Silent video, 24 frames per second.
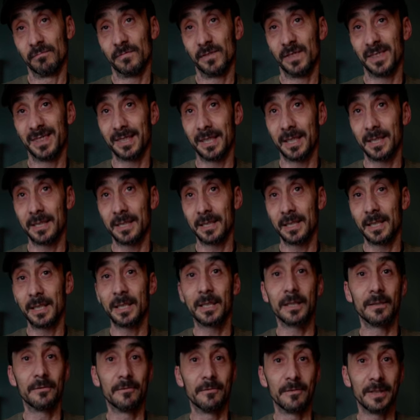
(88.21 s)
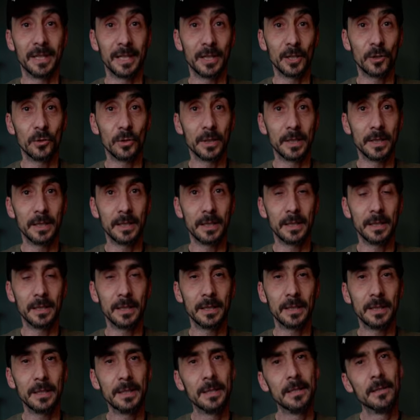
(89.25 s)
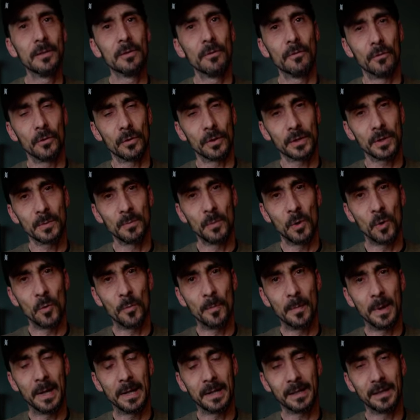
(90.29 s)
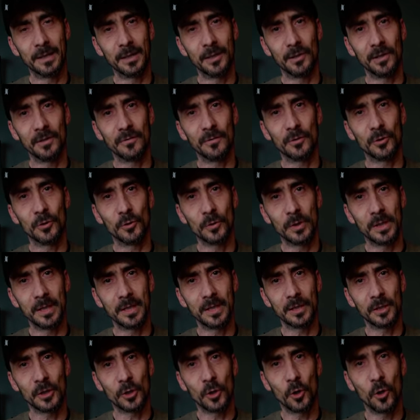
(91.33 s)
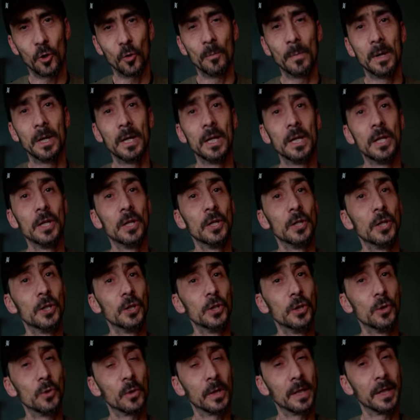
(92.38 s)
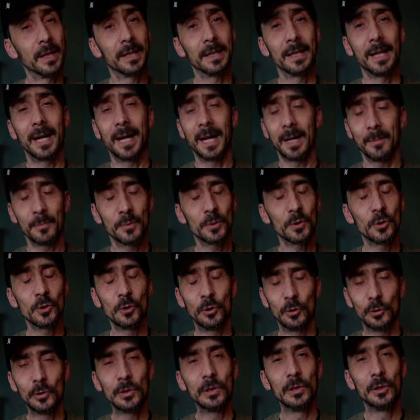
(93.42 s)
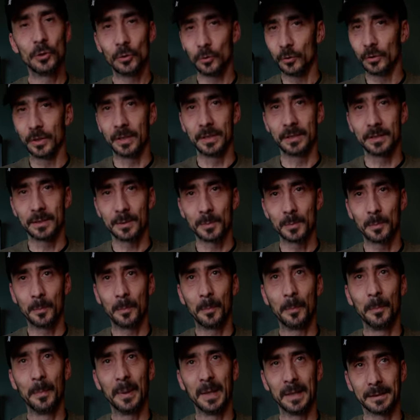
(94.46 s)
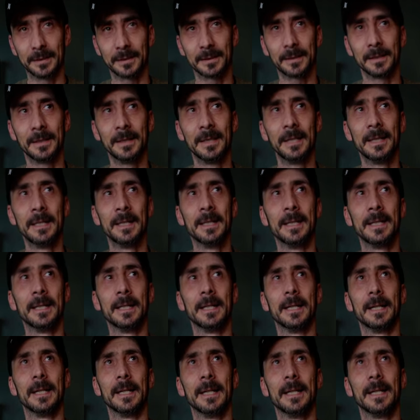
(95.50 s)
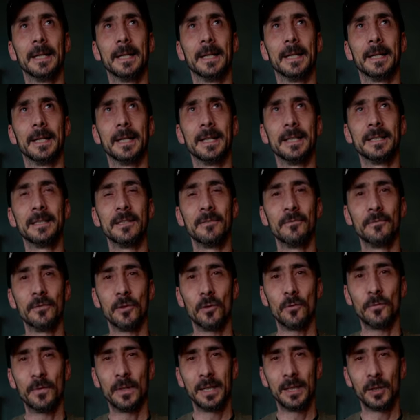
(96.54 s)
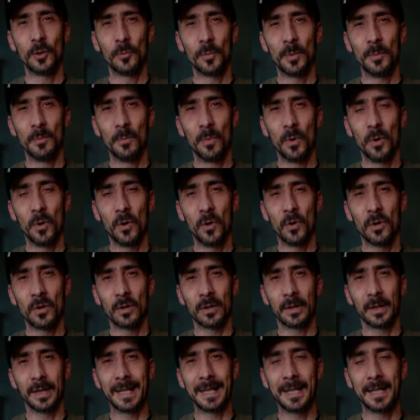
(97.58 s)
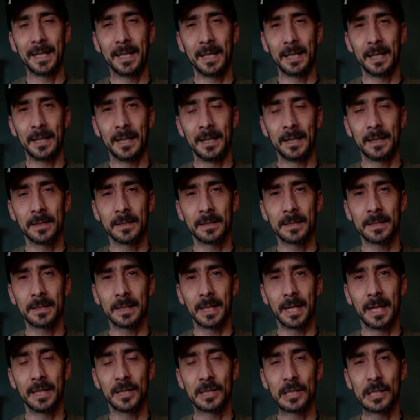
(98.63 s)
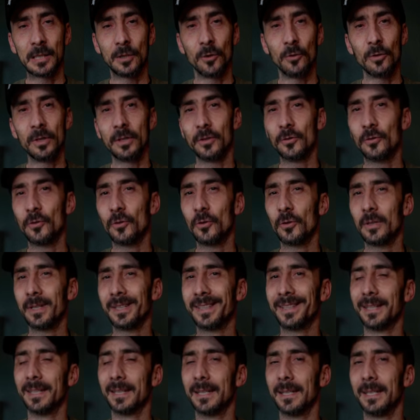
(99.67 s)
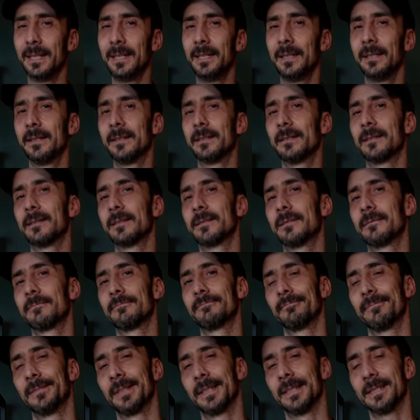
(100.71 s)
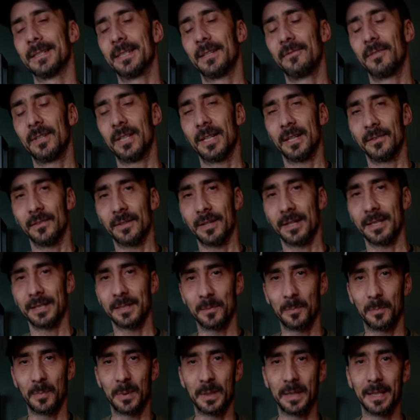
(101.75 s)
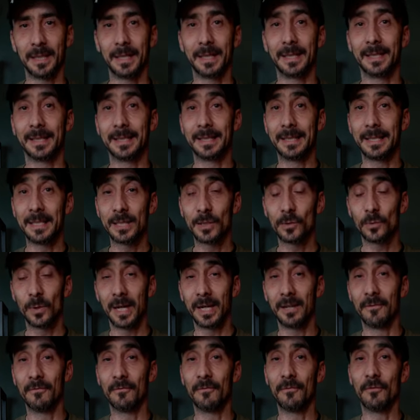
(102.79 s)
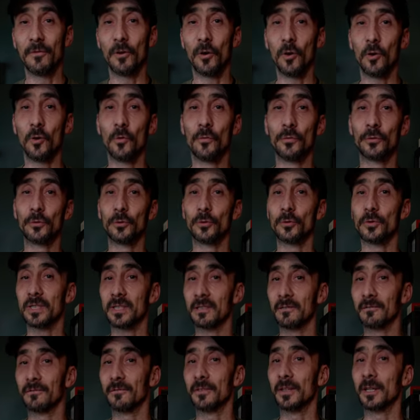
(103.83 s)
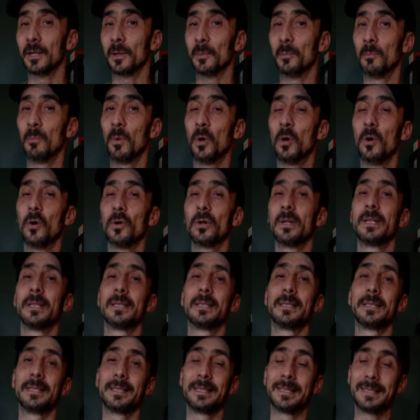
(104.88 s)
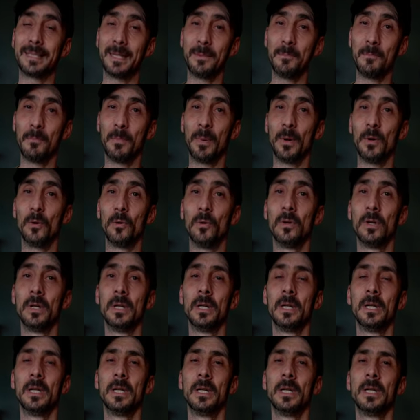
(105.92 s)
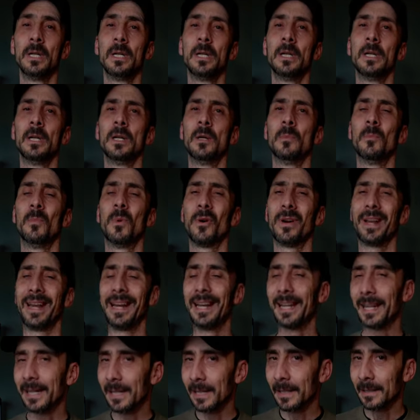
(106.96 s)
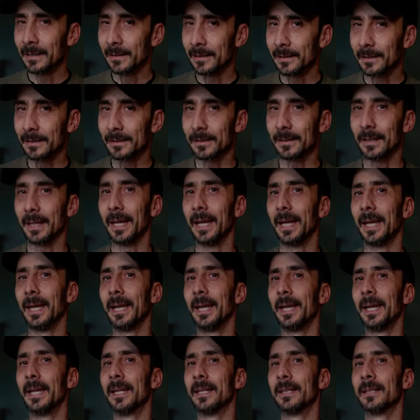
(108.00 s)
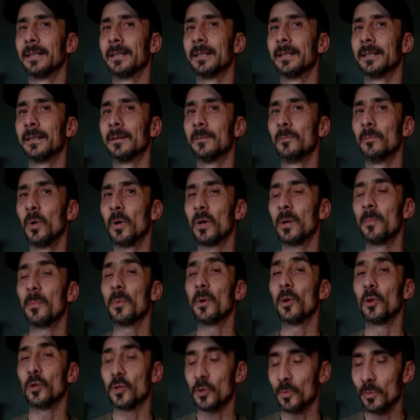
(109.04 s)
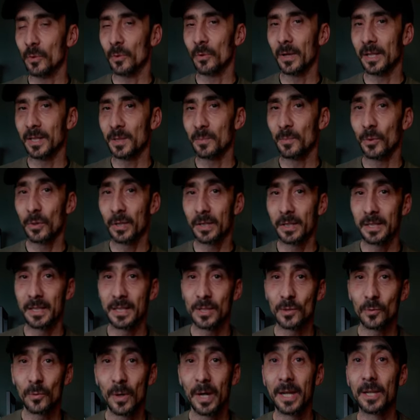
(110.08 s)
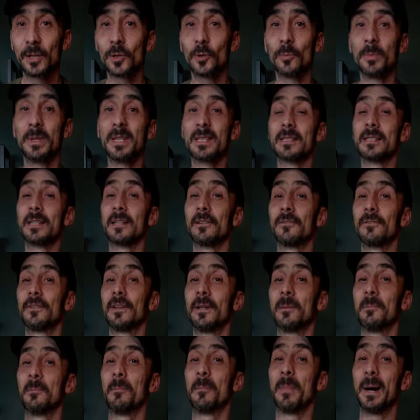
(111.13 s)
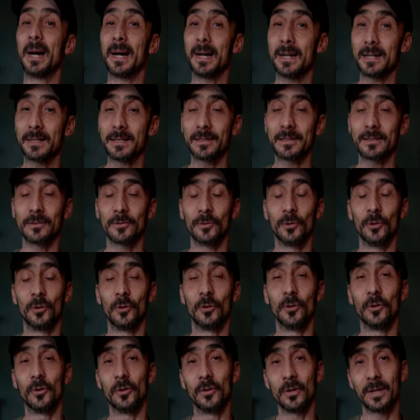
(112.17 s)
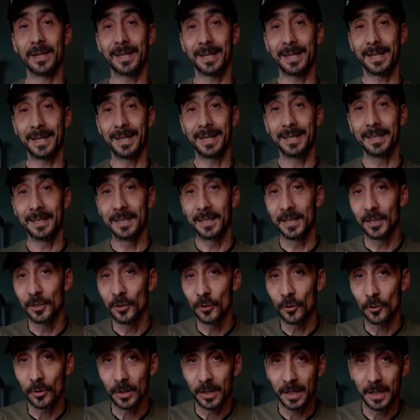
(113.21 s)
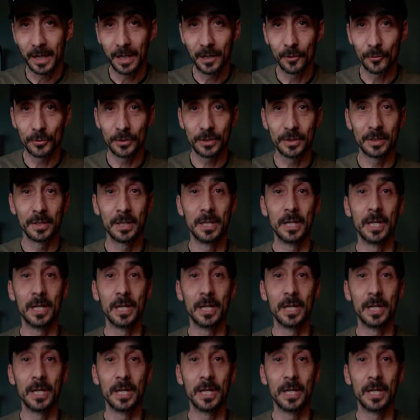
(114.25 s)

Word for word: fantastic, very good idea. For a small party or if you're doing it at home, you can absolutely do this. But uh, it involves a little bit more ingredients and slowly during the years, as every other recipe, this one involved to something more simple, more elegant and more approachable, let's put it this way, to be served in bars or again in your house.